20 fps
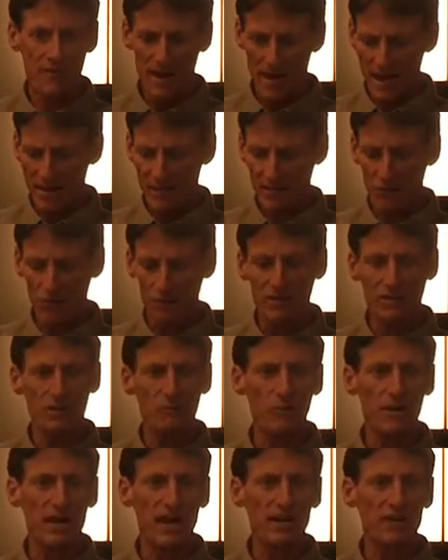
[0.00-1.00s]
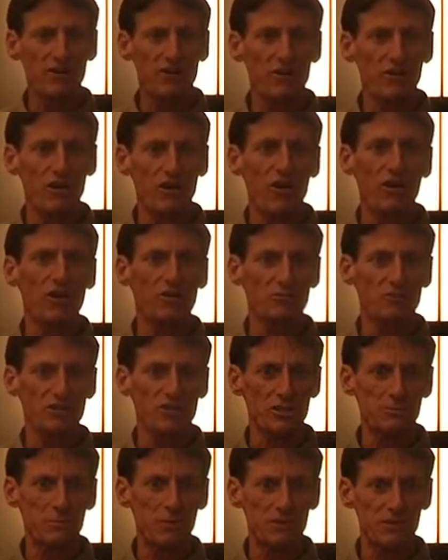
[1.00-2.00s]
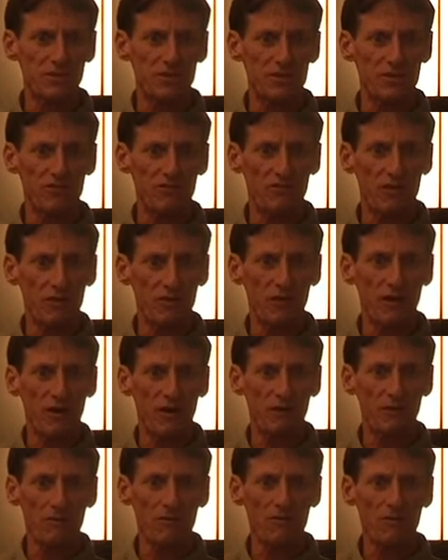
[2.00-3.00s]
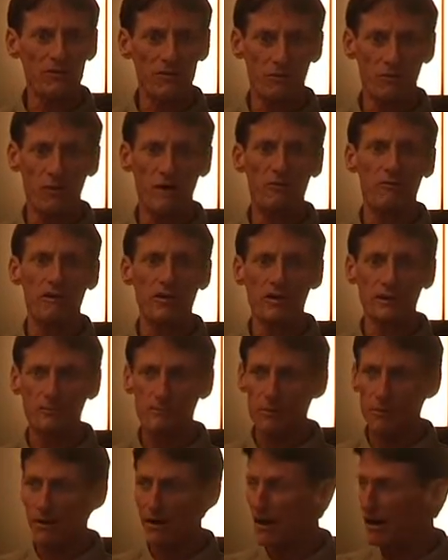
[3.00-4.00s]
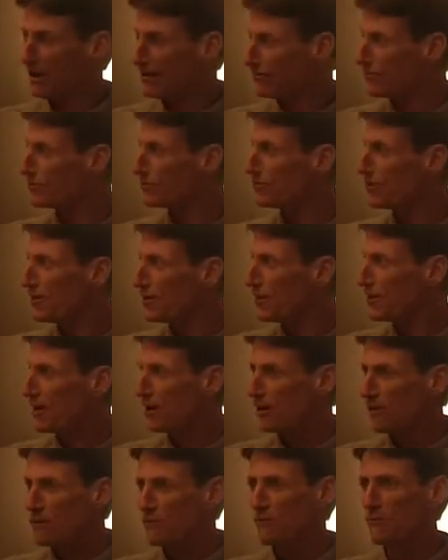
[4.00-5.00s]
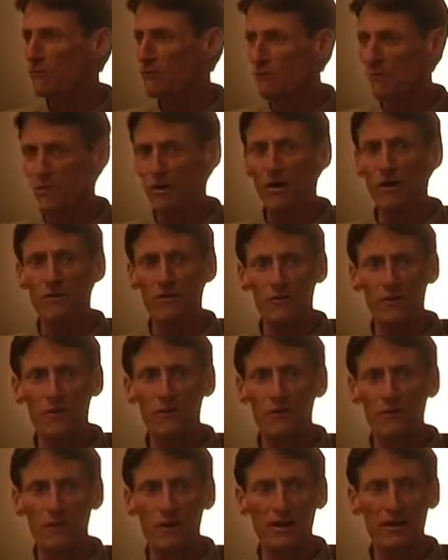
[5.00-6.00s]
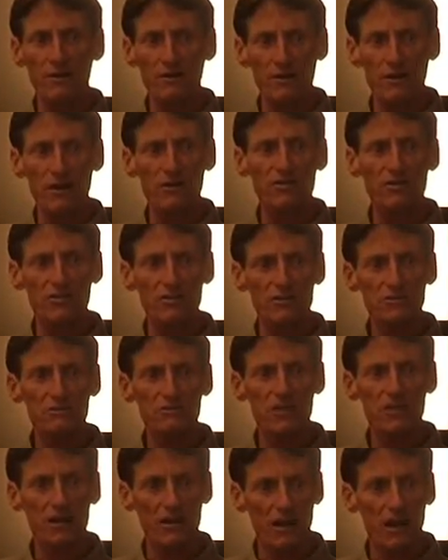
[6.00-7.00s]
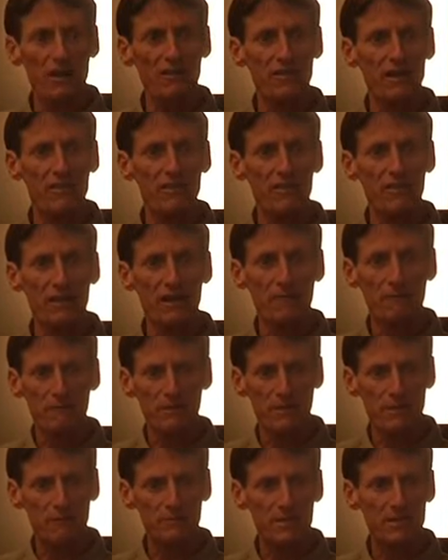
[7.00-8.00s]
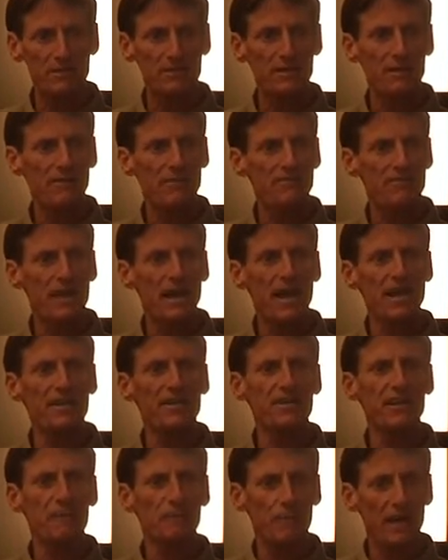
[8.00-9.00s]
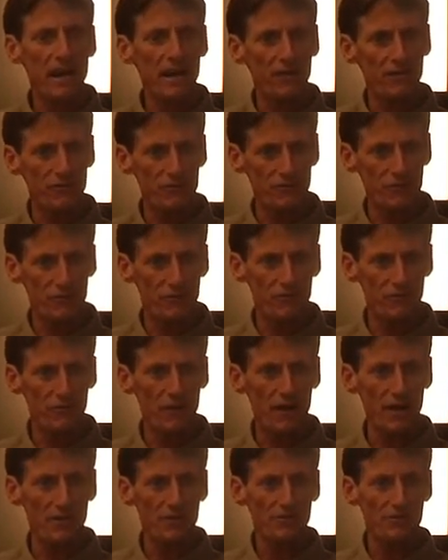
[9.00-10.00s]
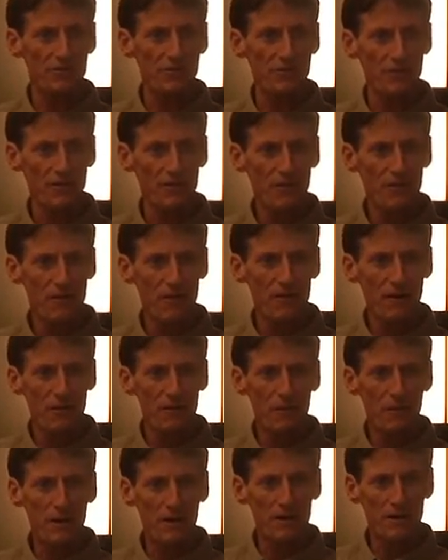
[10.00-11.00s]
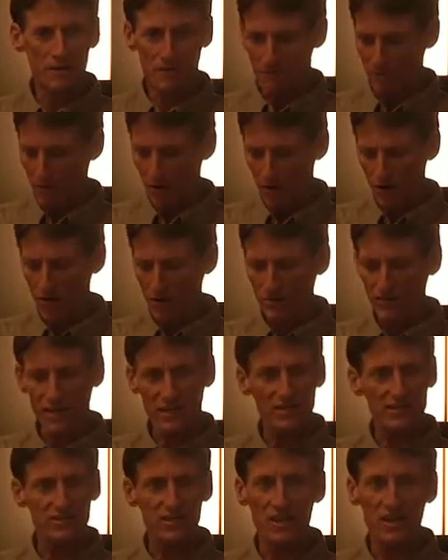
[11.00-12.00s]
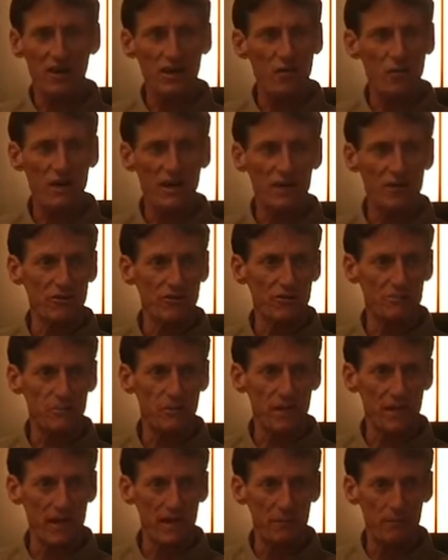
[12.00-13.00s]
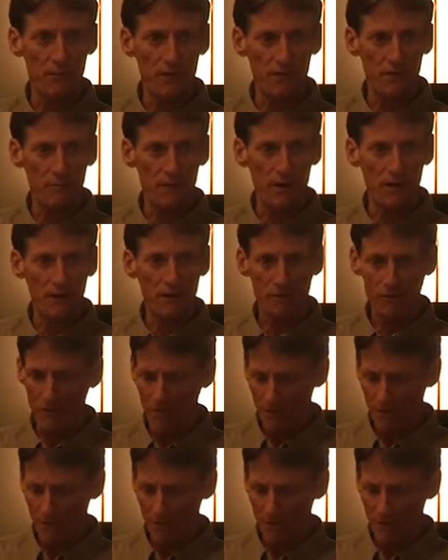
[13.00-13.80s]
And the only thing we had to do to ours was just put the sticker on the bottle. So we were in compliance with all their regulations. But a lot of the other companies had to cut back on their sulfites. But ours, like I said, all we had to do is put a label on the bottle.